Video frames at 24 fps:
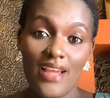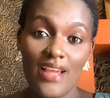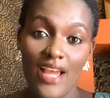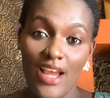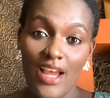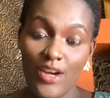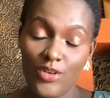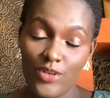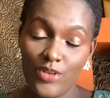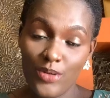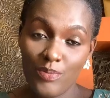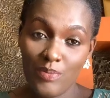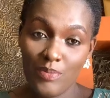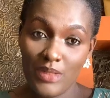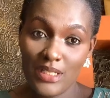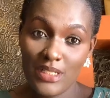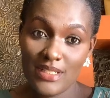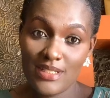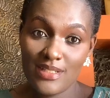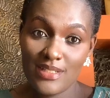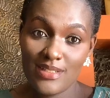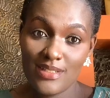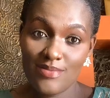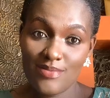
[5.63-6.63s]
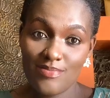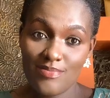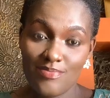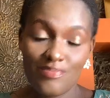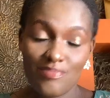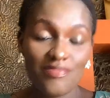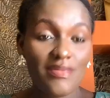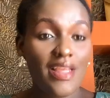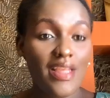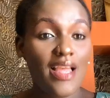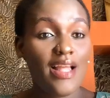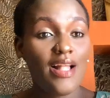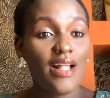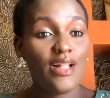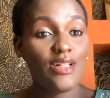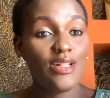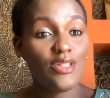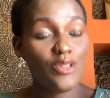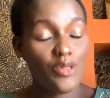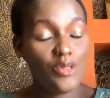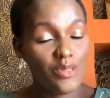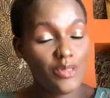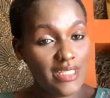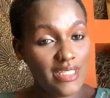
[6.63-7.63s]
I'll repeat.
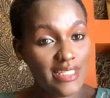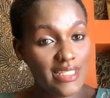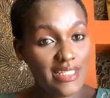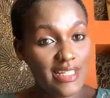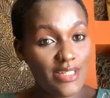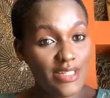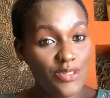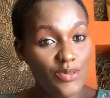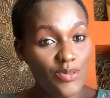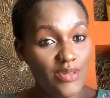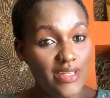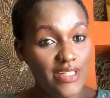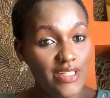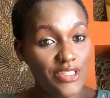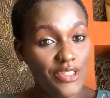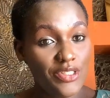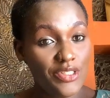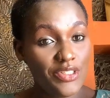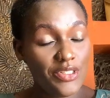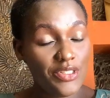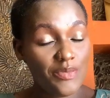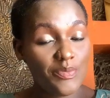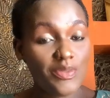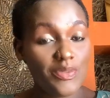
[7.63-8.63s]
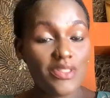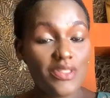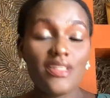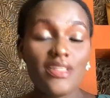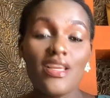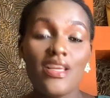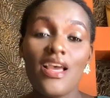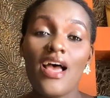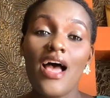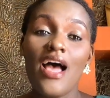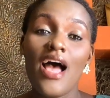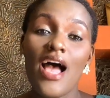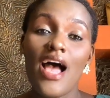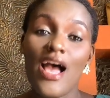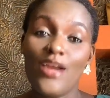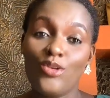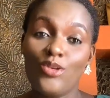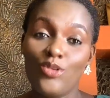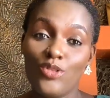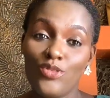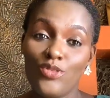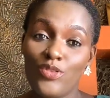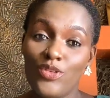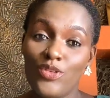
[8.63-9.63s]
Long distance relationships are
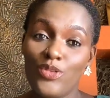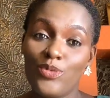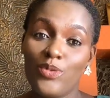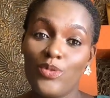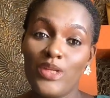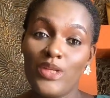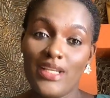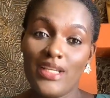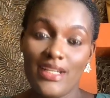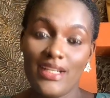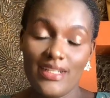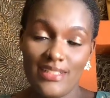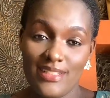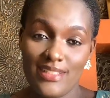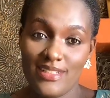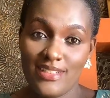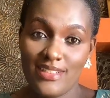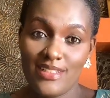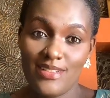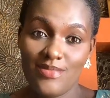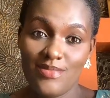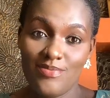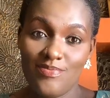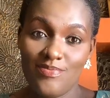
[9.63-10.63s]
not for the weak-hearted.